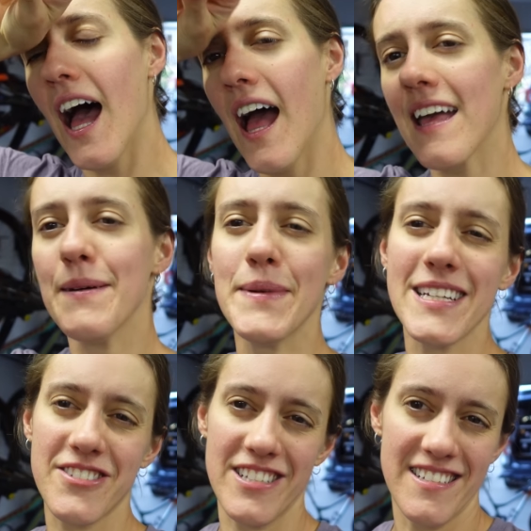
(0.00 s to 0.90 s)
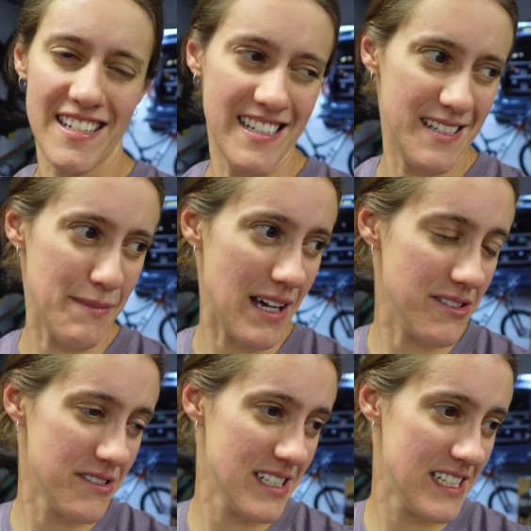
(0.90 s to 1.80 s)
I am actually excited
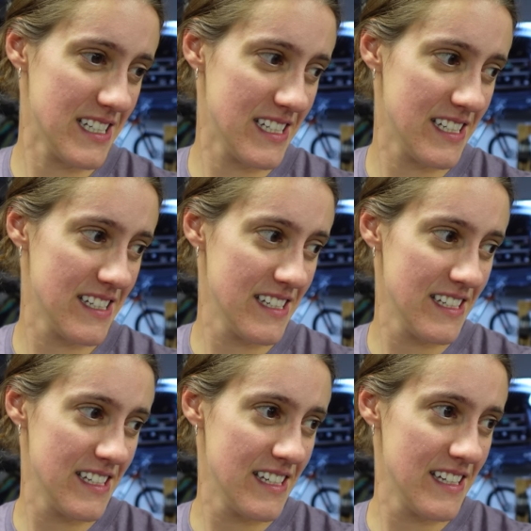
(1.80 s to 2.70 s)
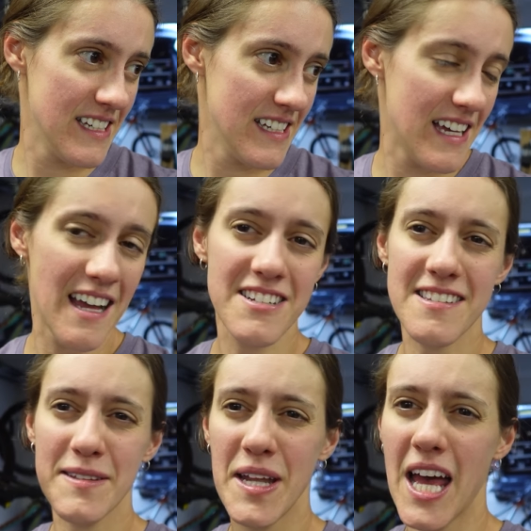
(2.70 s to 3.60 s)
about. I've
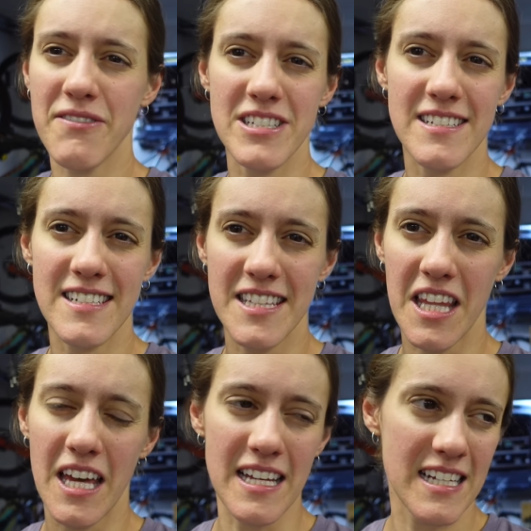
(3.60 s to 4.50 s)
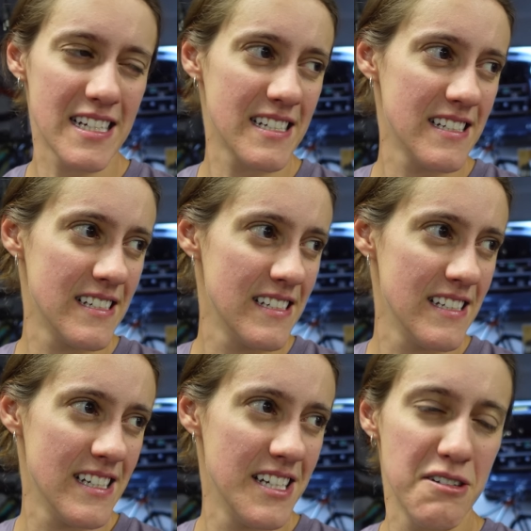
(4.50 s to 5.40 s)
just been having like
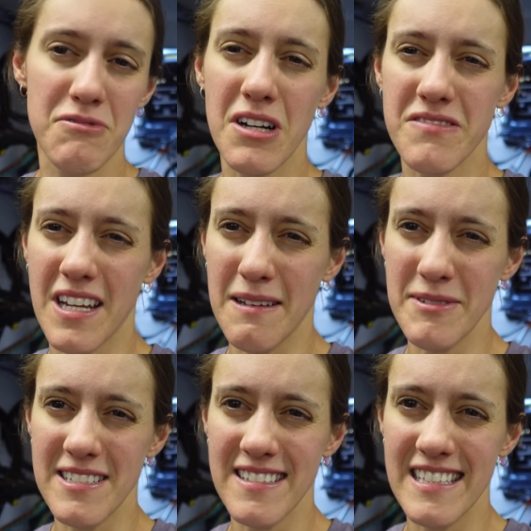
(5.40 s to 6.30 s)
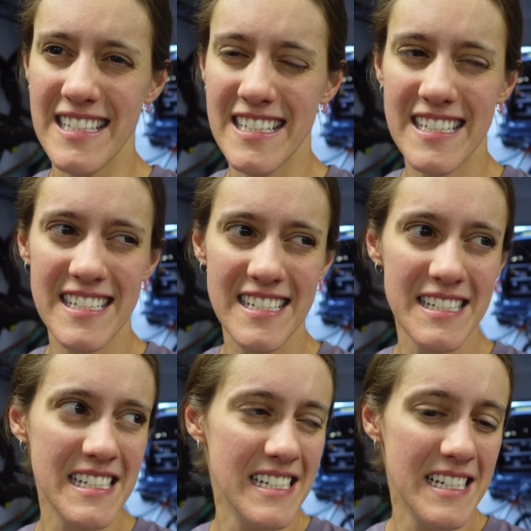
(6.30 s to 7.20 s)
rough time recently.
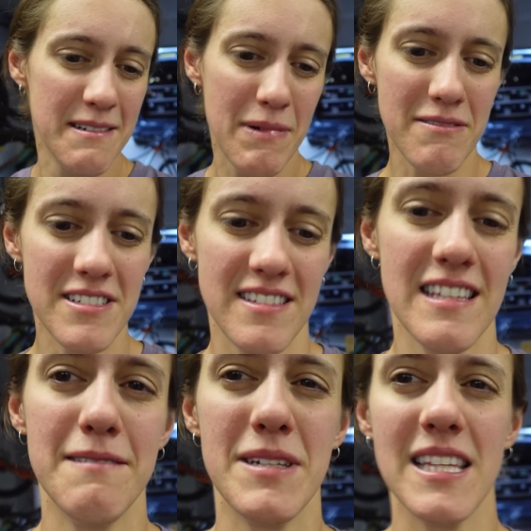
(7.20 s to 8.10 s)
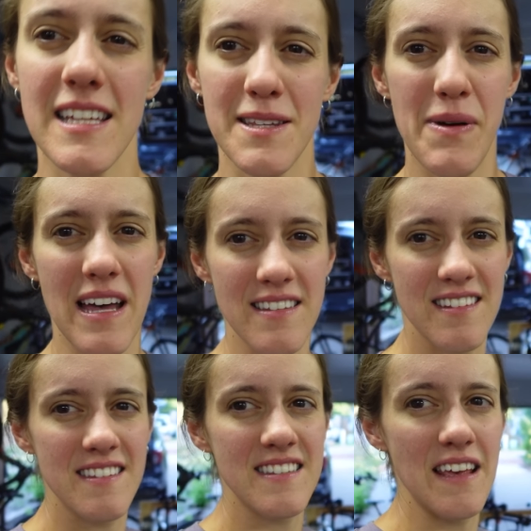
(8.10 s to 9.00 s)
By recently, I mean like the
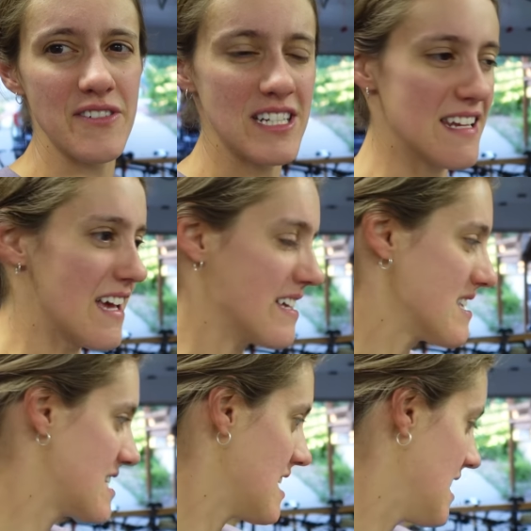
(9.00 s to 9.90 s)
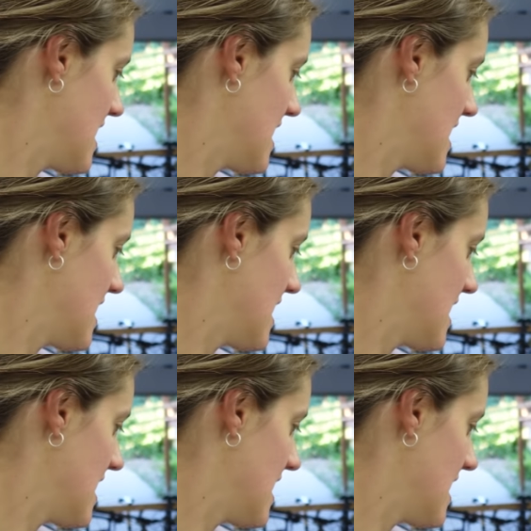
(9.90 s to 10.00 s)
past 7 days.